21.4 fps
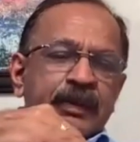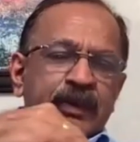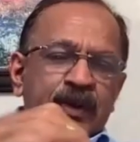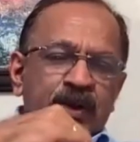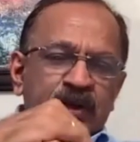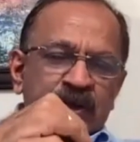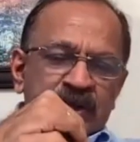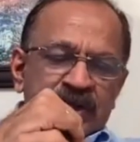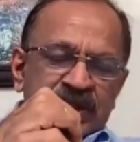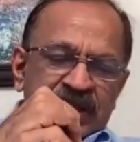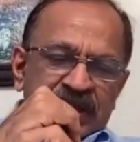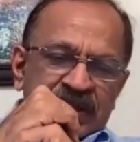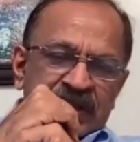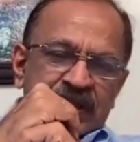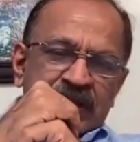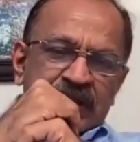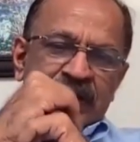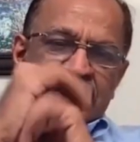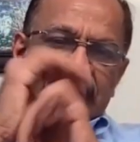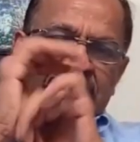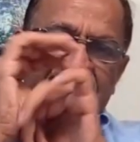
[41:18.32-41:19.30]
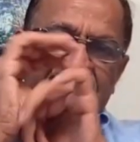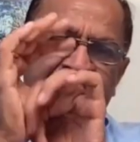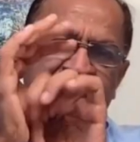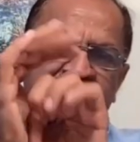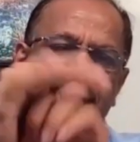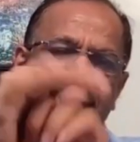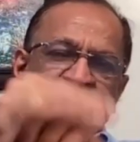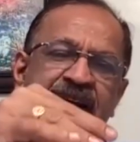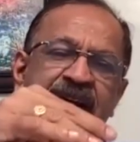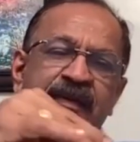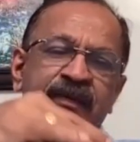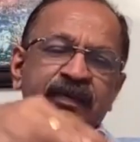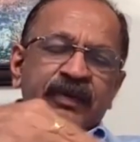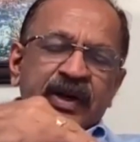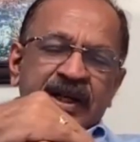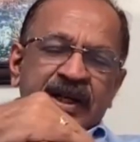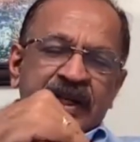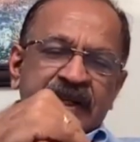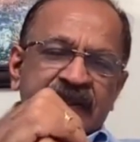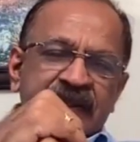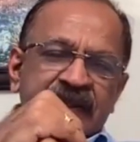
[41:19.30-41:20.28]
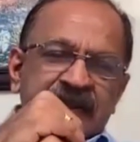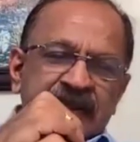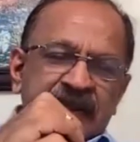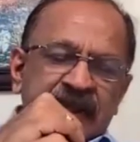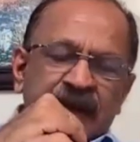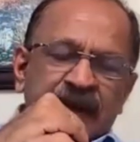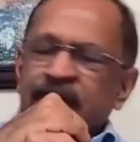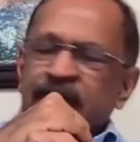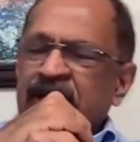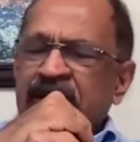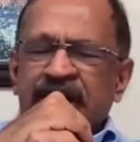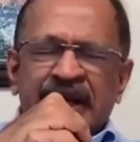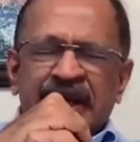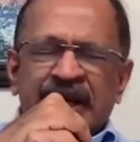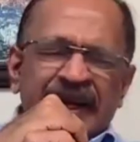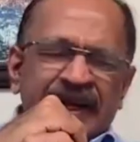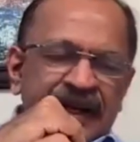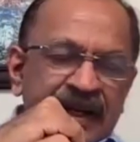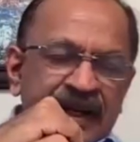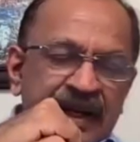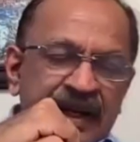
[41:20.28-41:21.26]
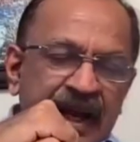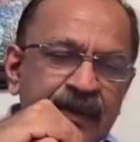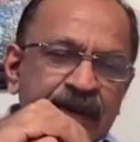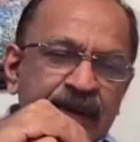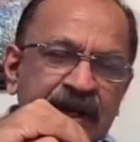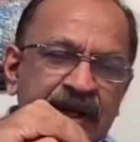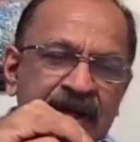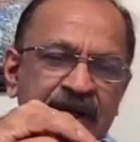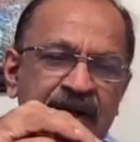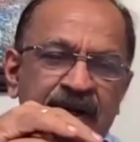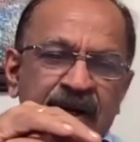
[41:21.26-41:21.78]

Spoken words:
about just detecting detecting diabetic